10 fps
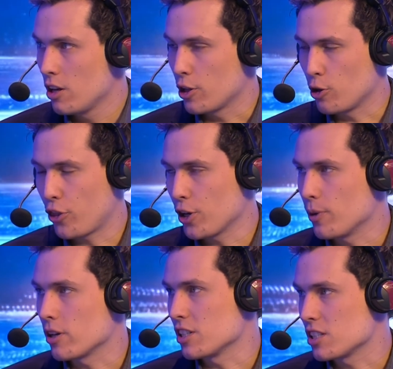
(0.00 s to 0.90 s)
The good thing
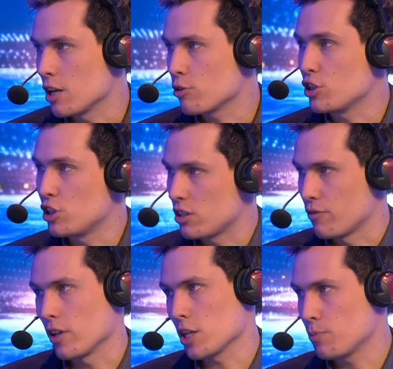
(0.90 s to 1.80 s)
about Lissandra is she's a
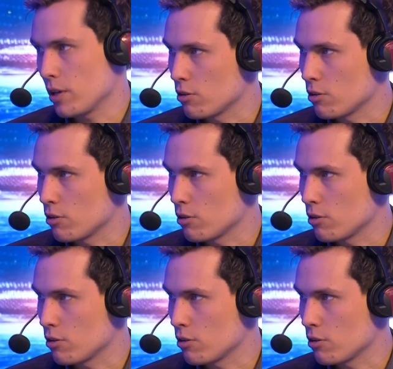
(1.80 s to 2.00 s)
flex pick.